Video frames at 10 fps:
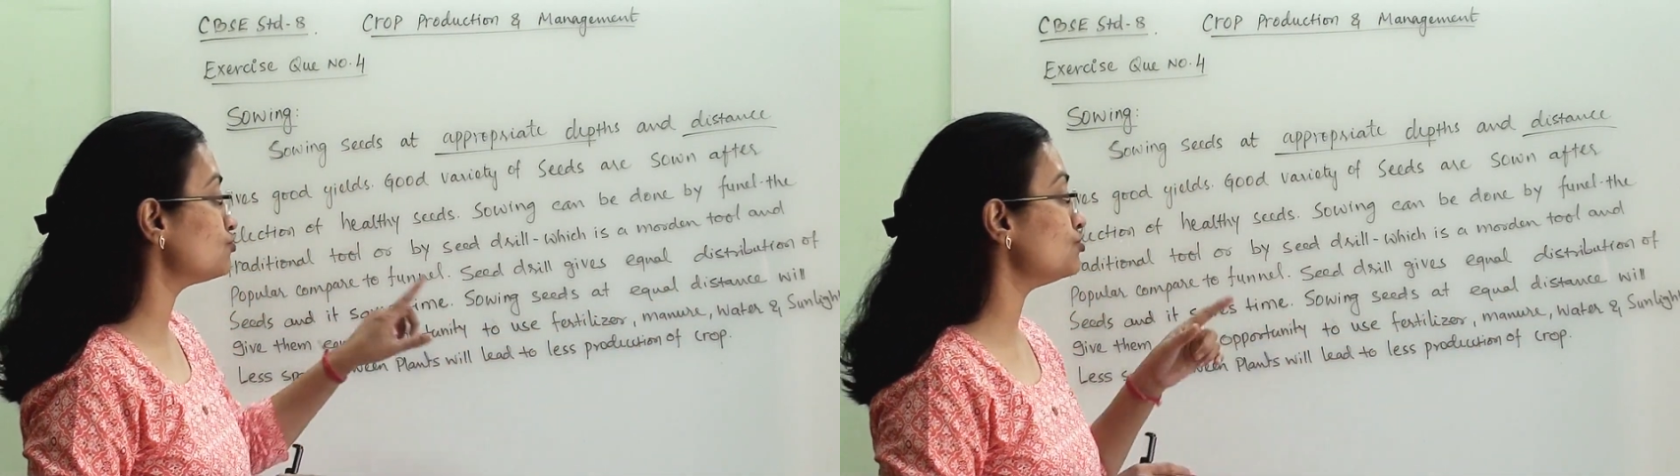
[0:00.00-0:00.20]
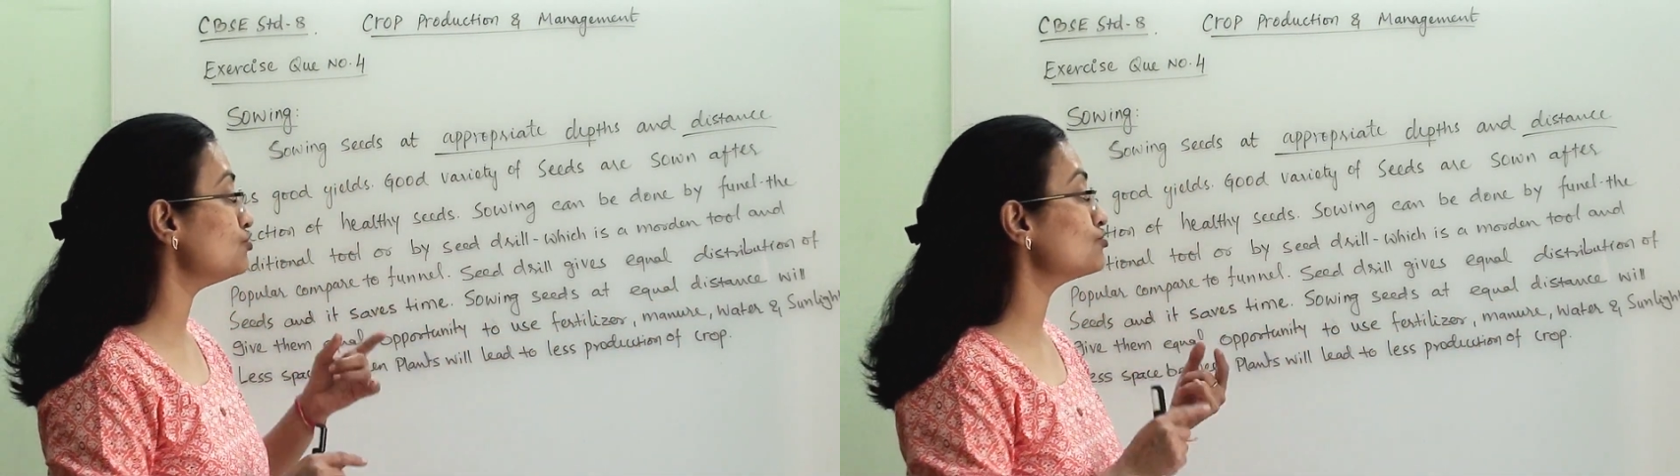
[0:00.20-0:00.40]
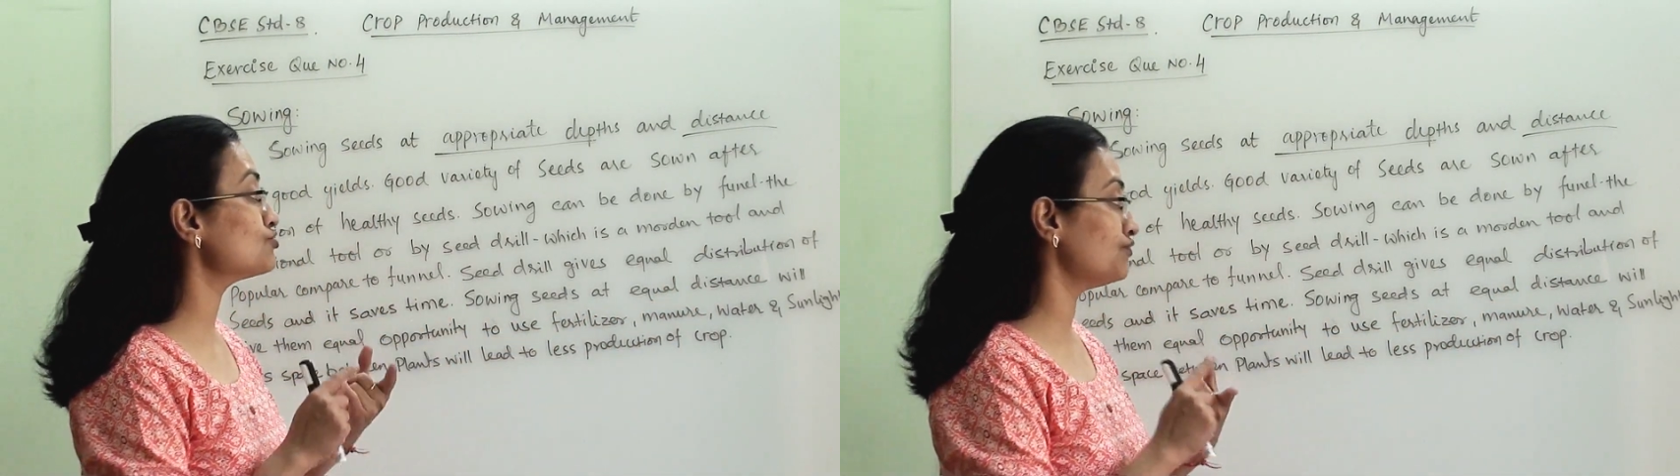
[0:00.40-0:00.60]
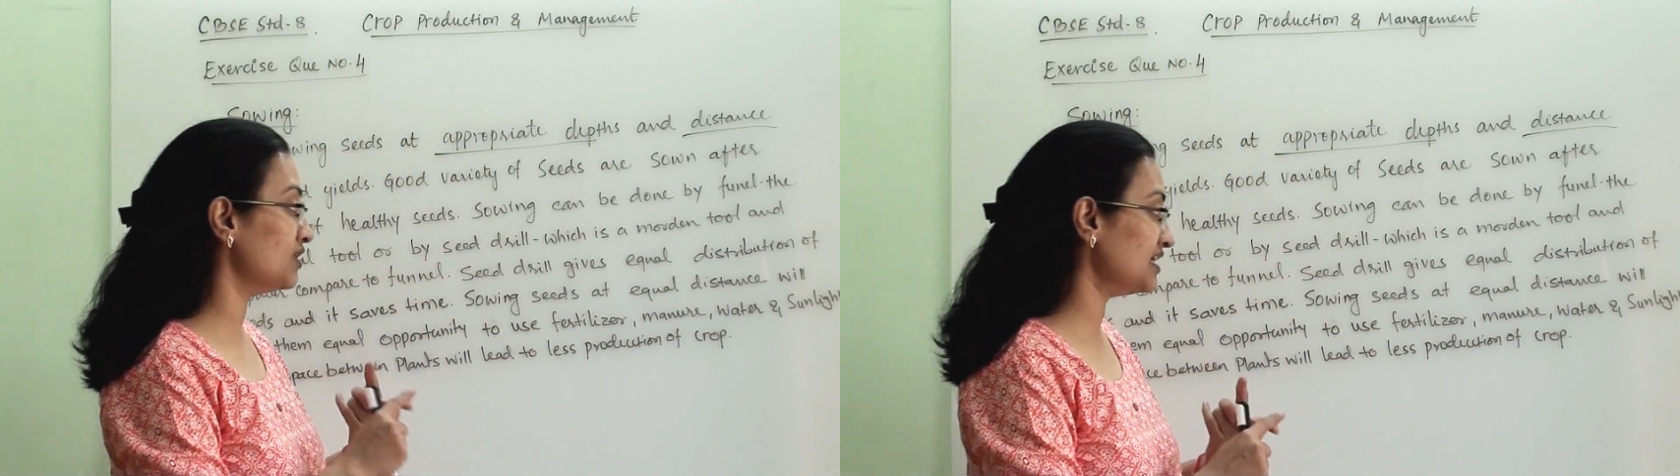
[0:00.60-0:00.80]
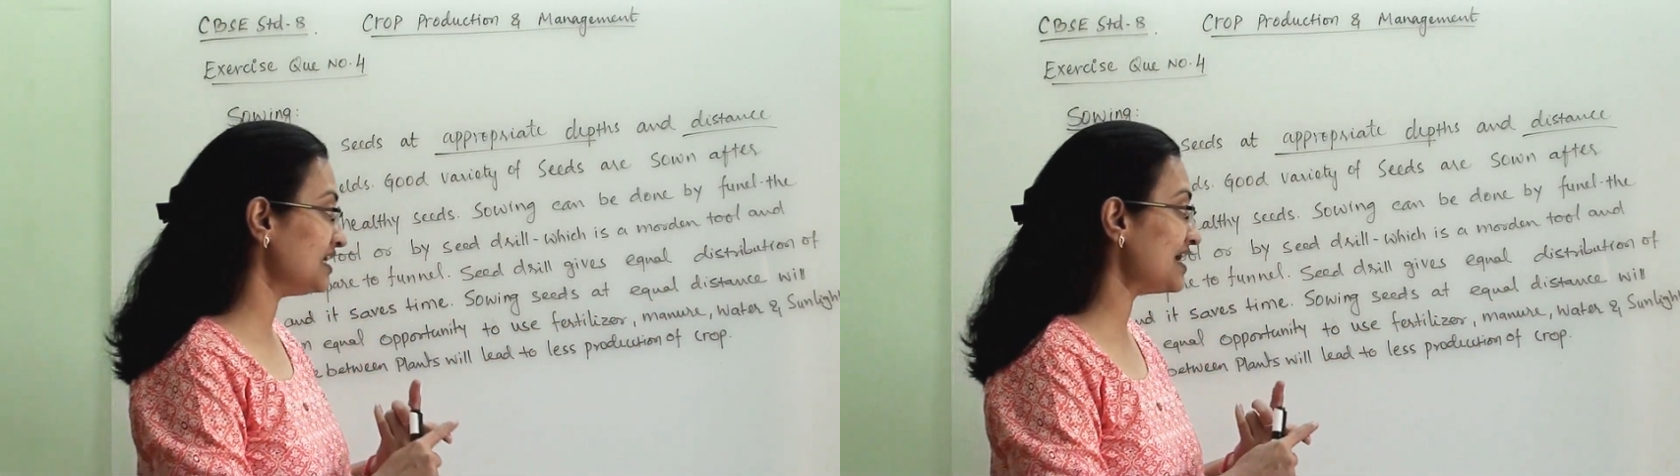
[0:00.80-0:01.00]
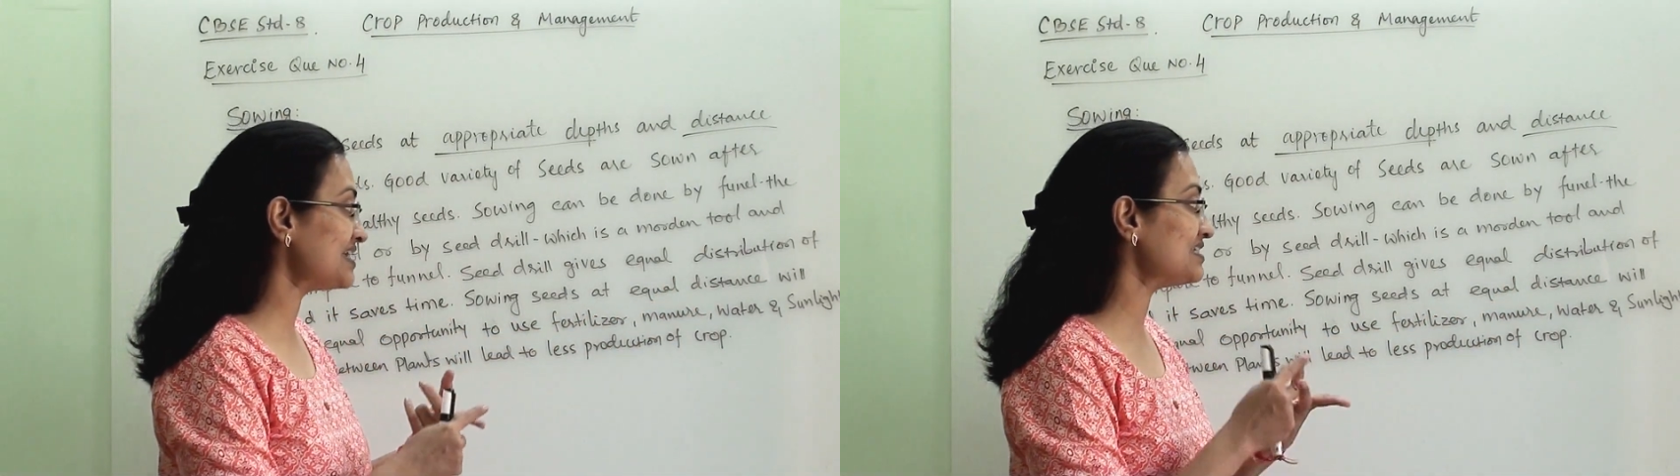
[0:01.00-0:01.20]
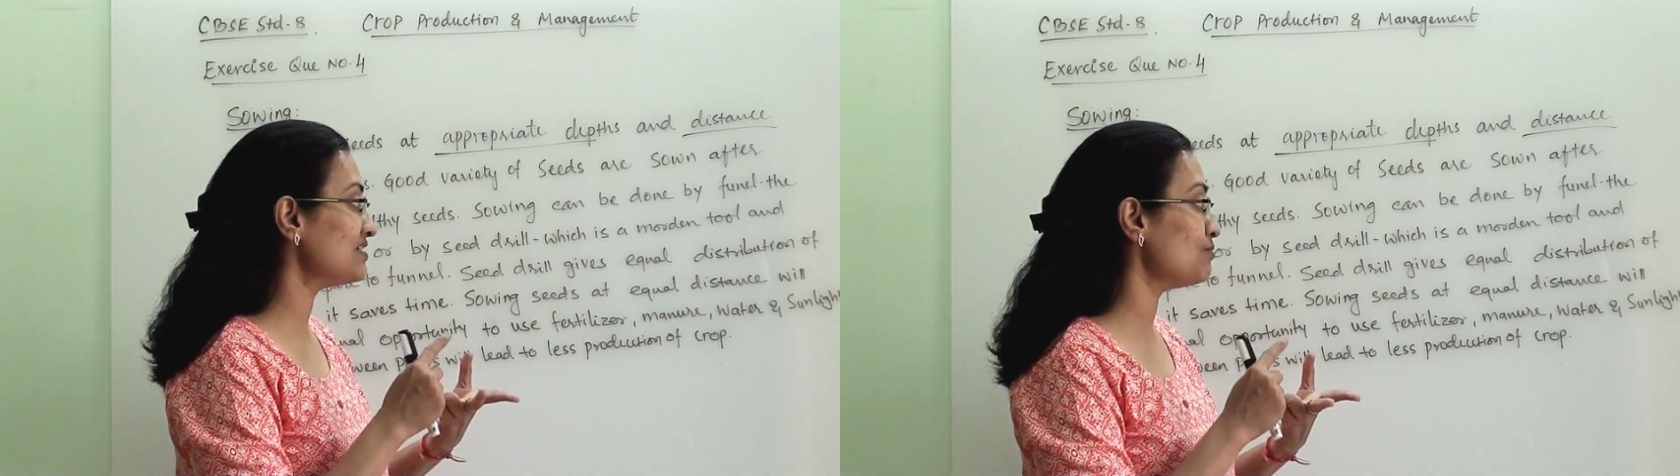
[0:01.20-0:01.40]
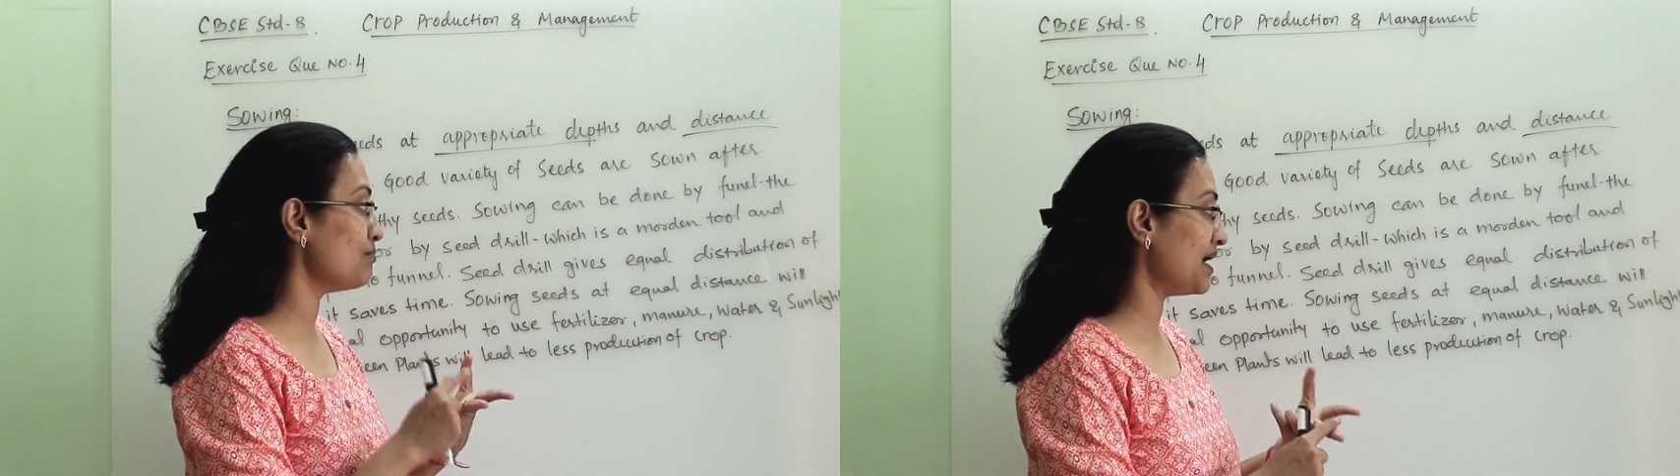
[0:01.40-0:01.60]
to use
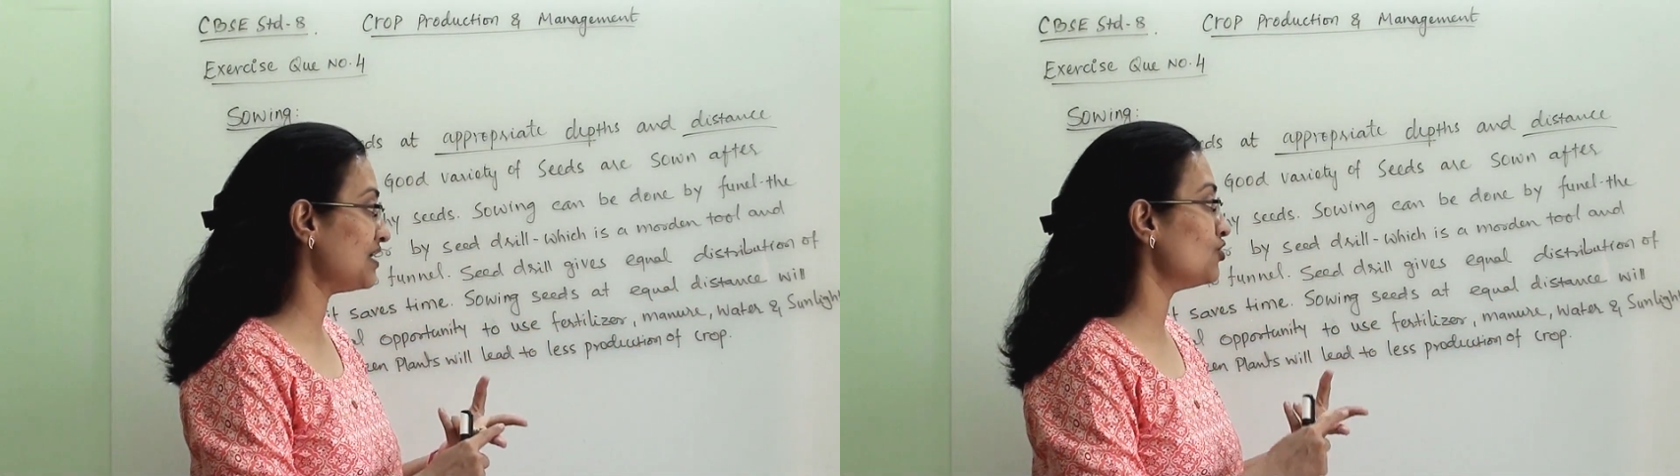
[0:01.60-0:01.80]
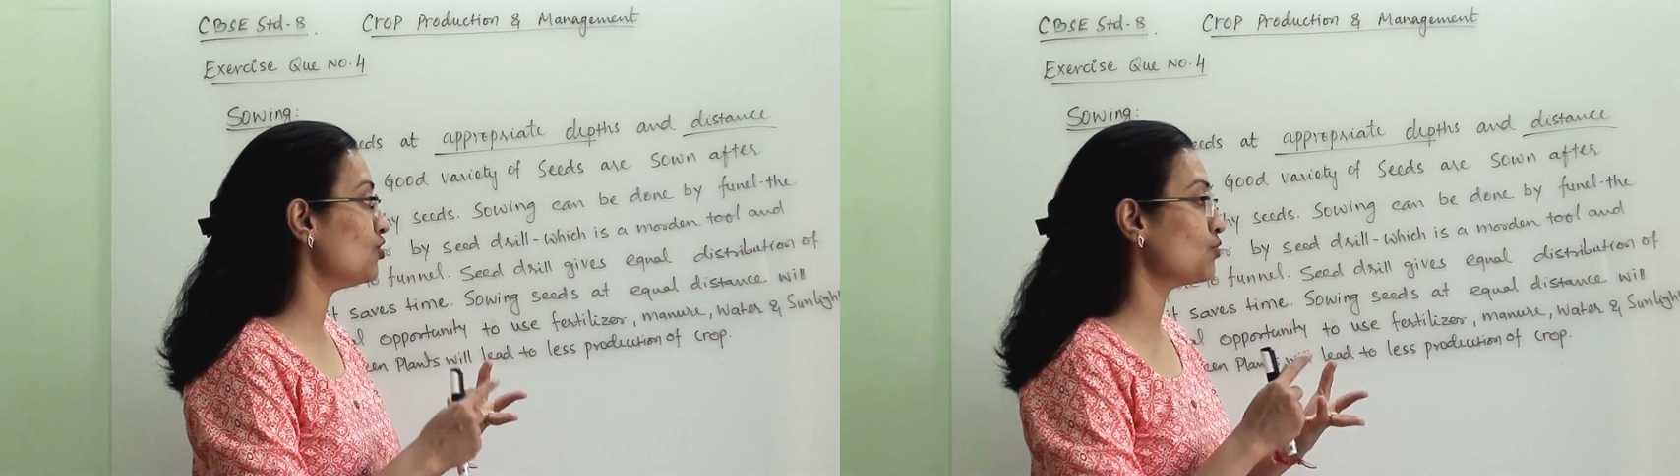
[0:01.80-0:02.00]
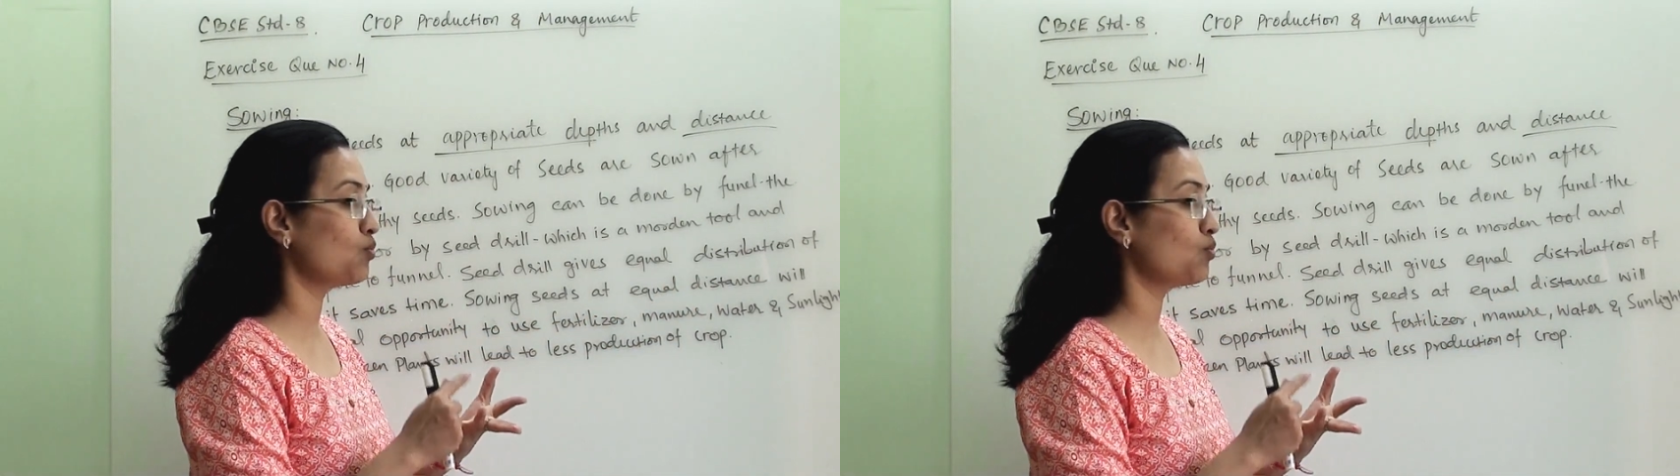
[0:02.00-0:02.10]
fertilizer, manure,